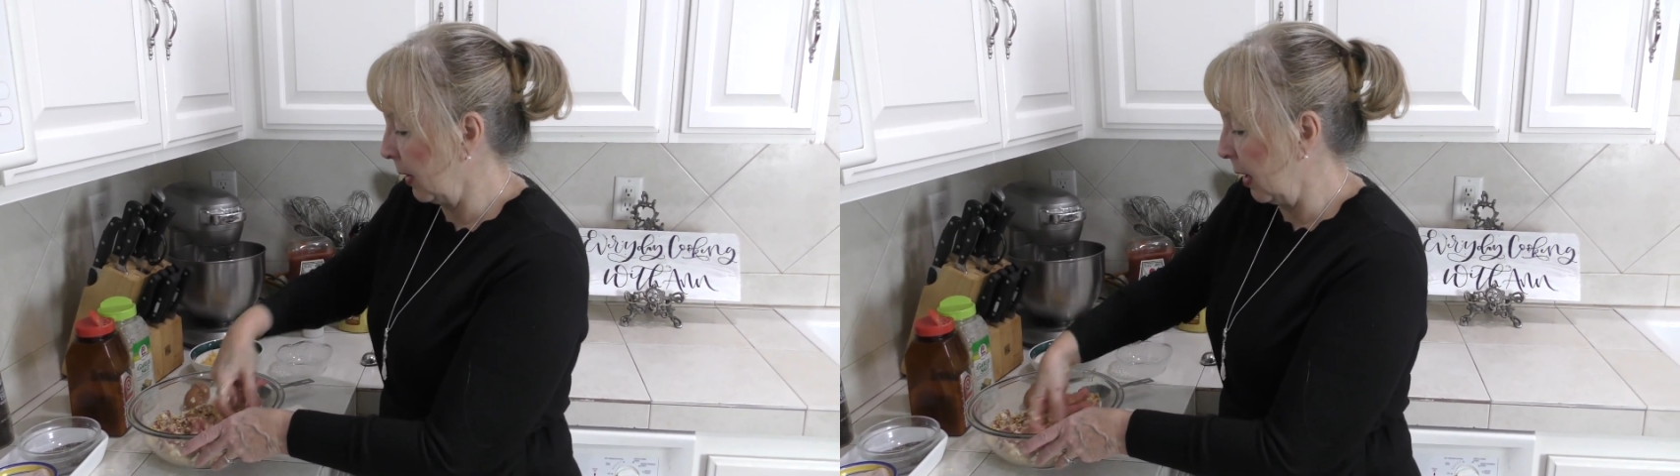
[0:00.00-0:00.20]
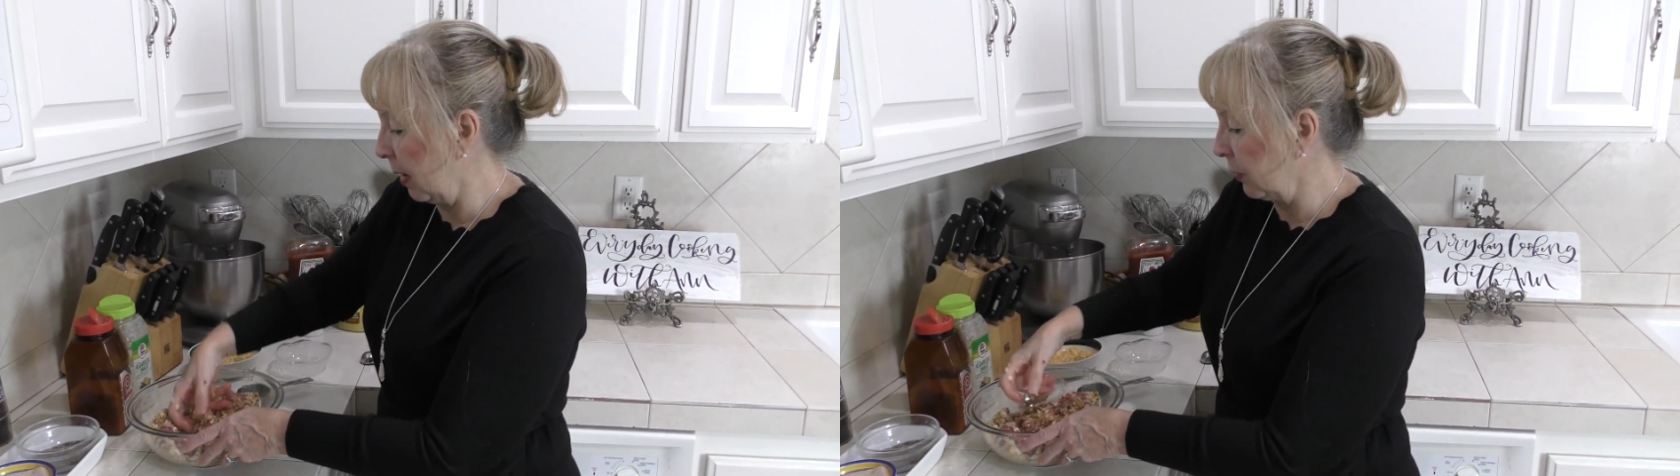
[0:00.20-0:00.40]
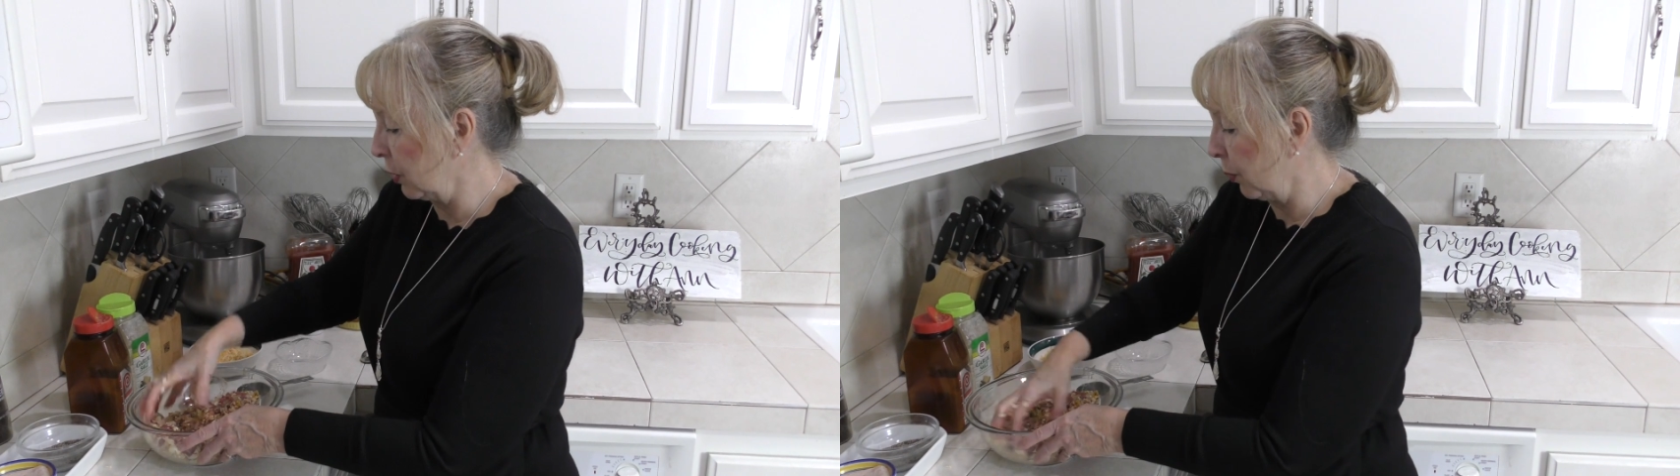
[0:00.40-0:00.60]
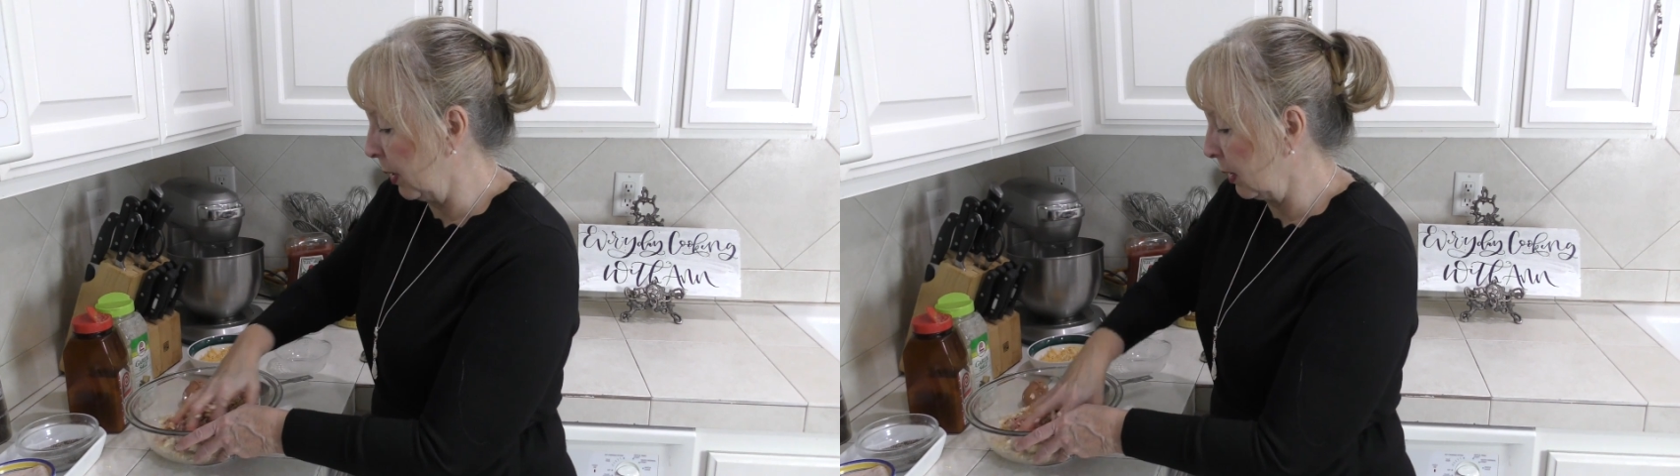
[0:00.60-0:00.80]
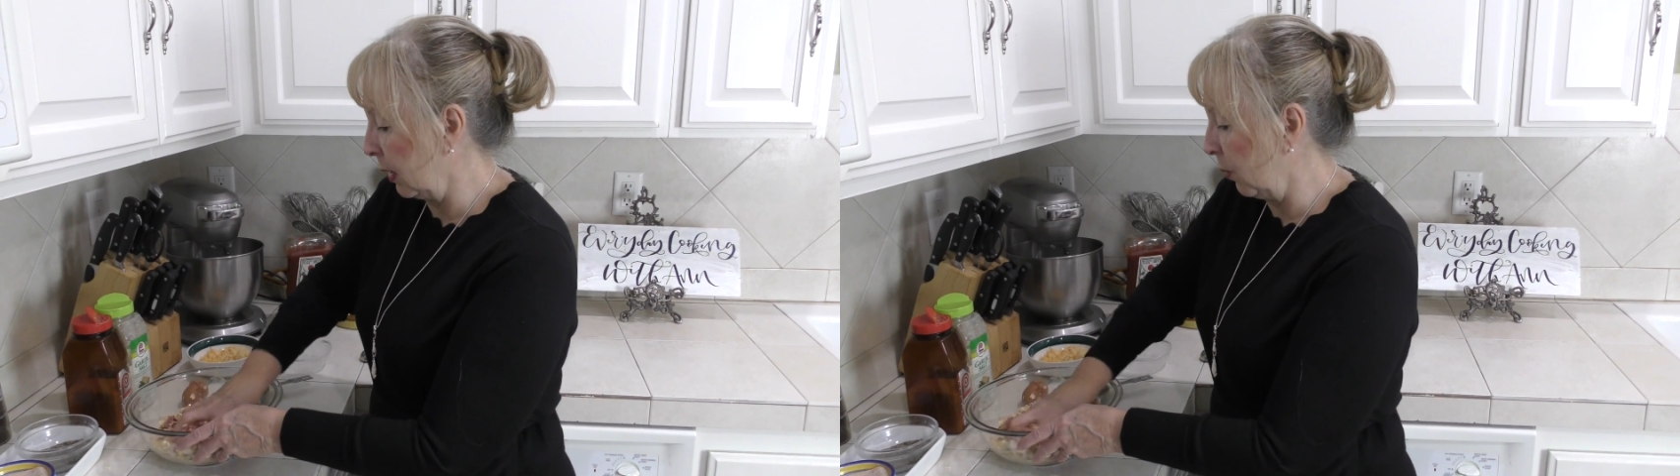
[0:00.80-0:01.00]
uh, you're
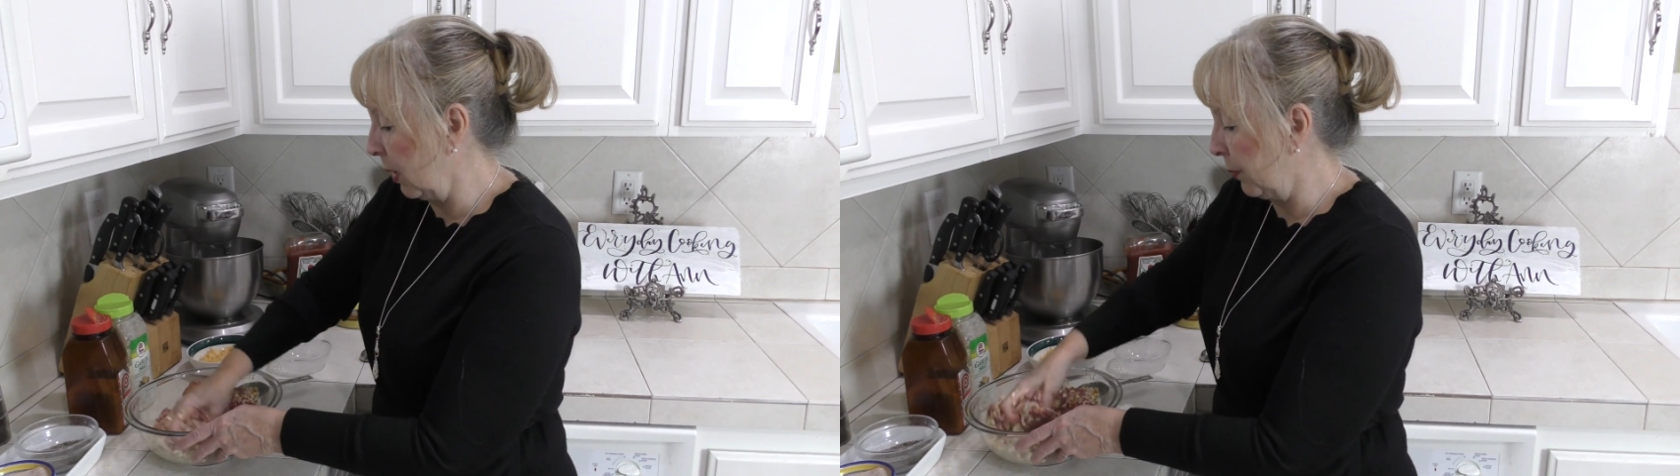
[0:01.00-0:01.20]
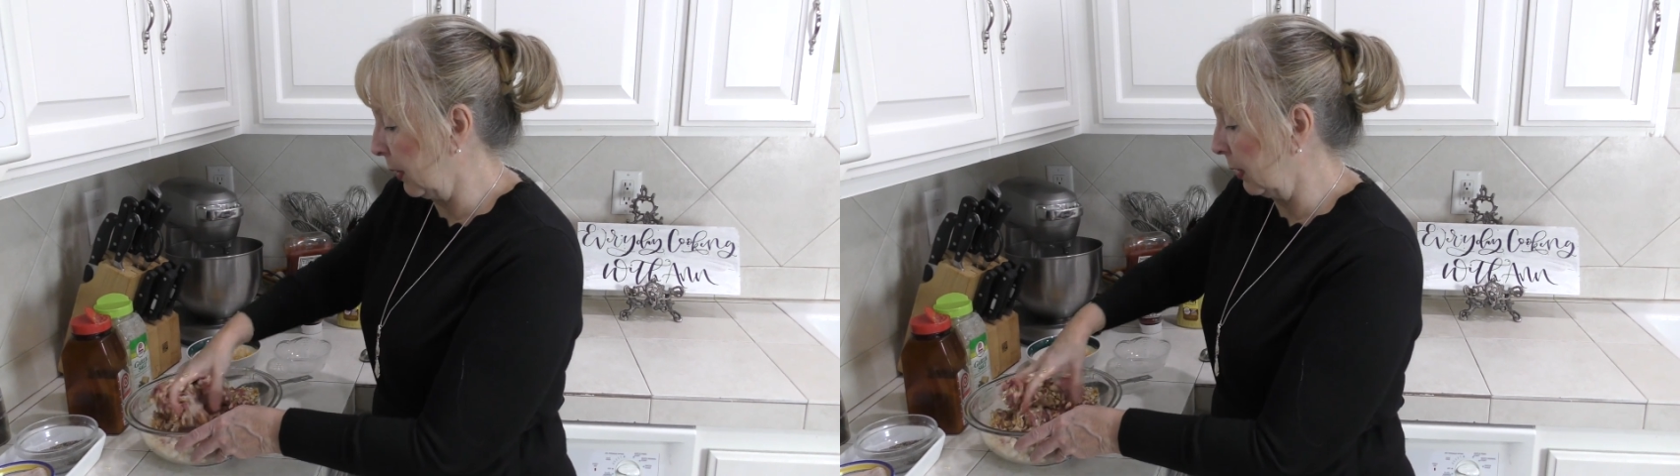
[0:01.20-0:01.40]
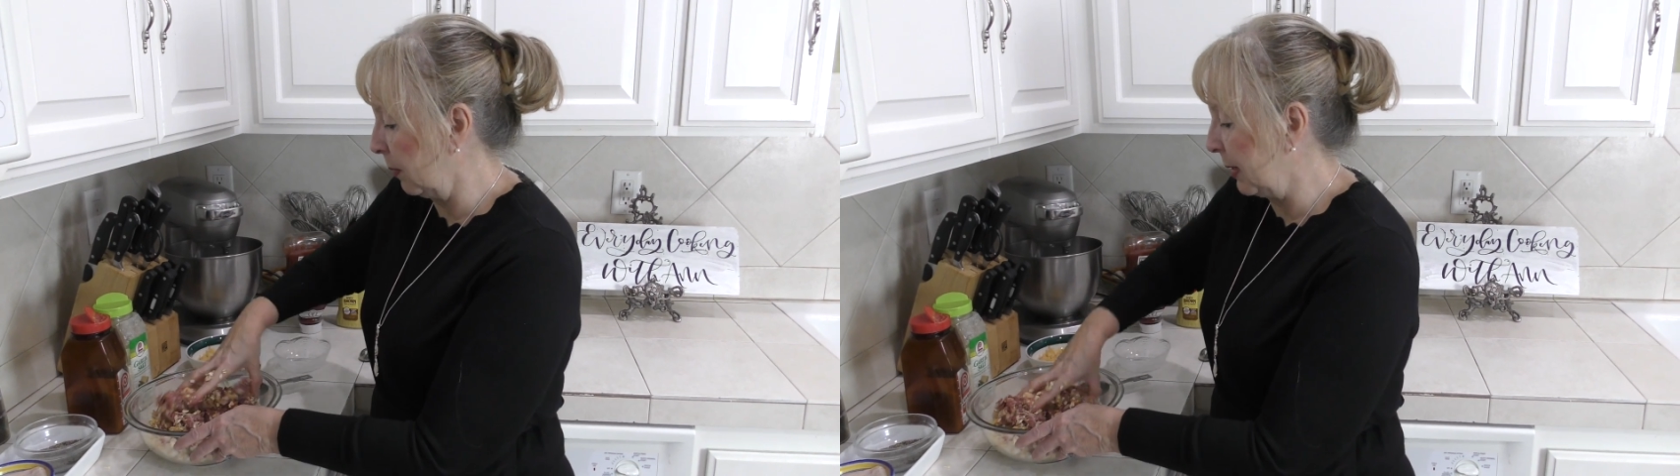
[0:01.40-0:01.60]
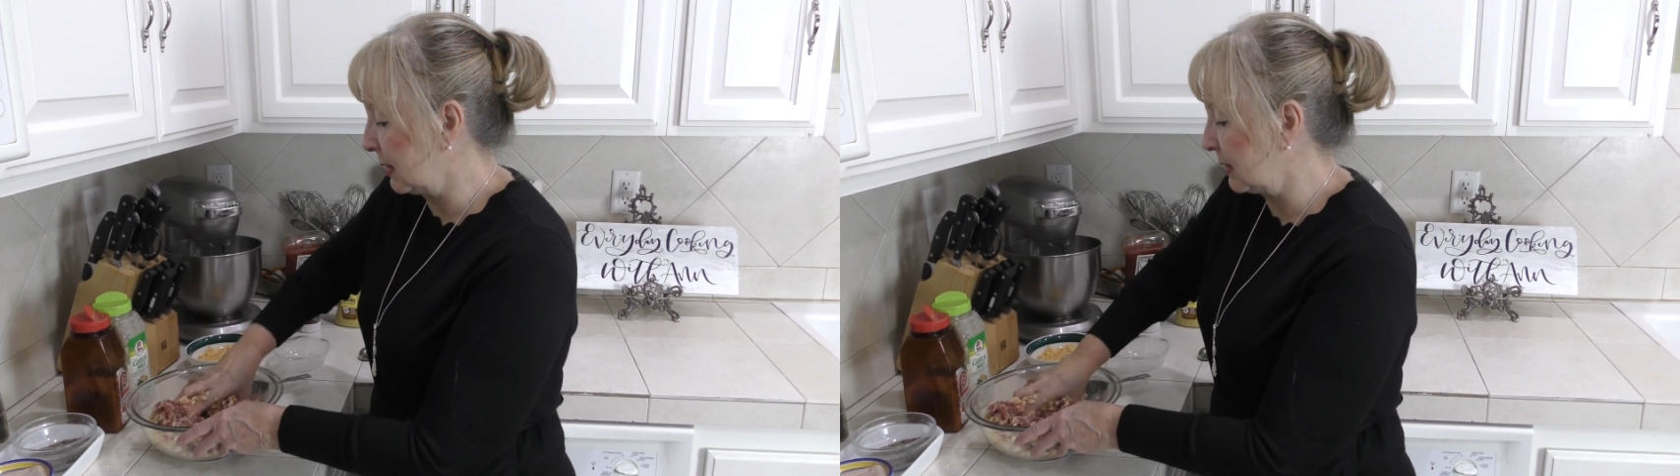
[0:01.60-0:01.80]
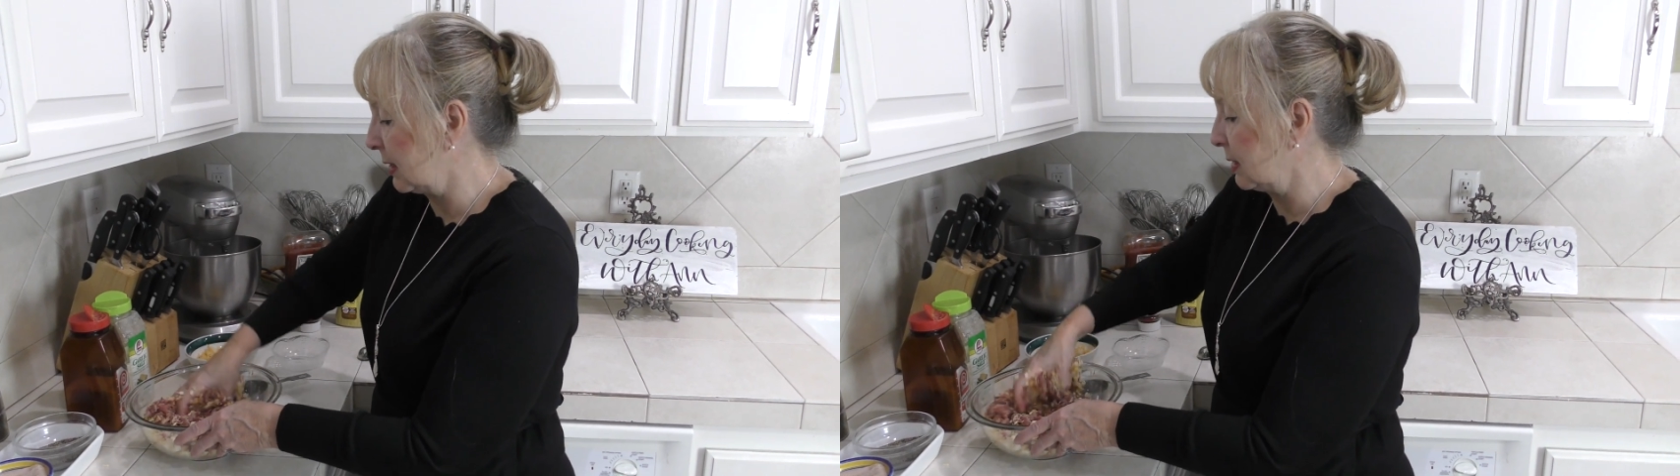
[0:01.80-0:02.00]
going to want to put a little bit of
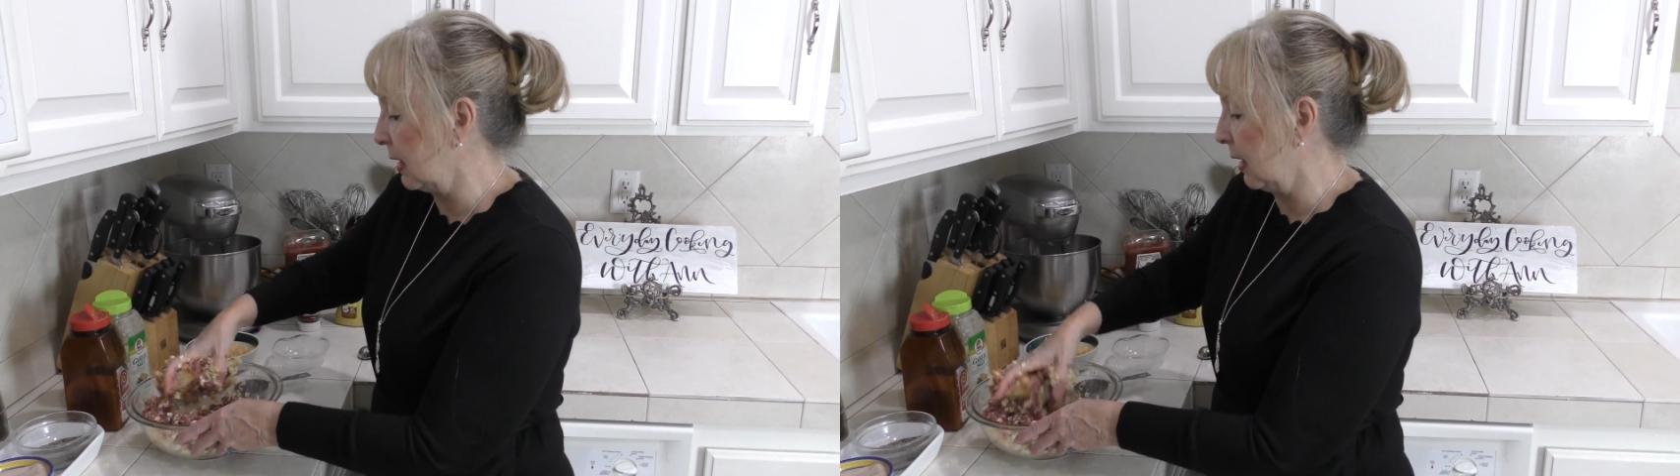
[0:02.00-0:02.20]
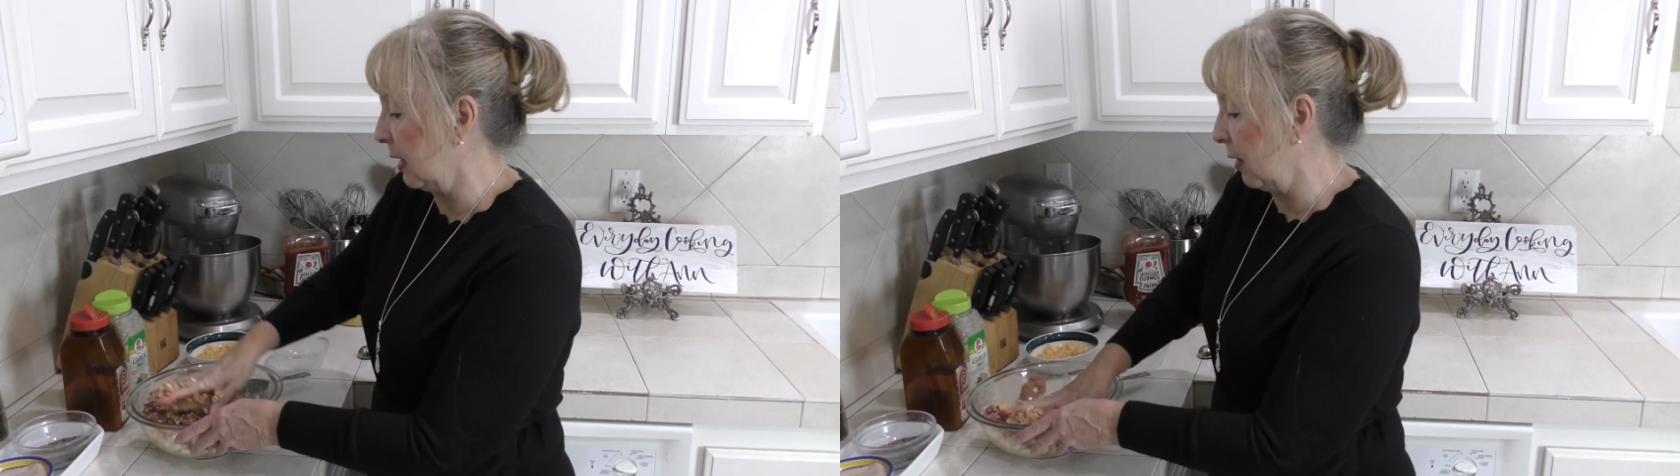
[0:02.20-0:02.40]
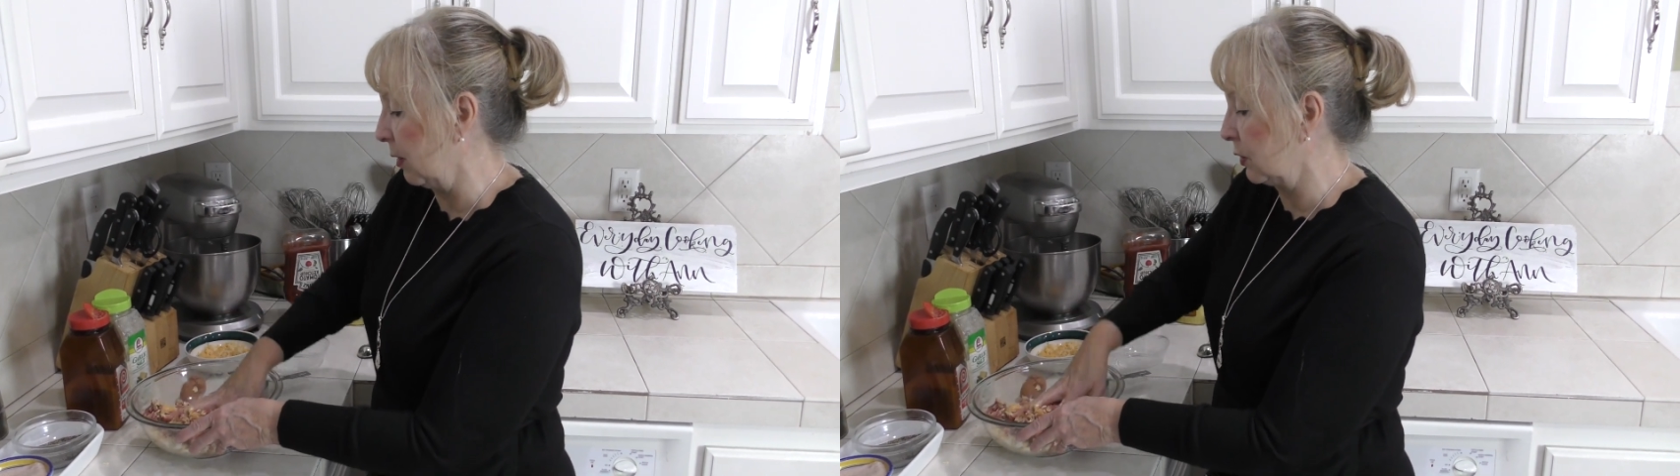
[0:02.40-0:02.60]
seasoning in here.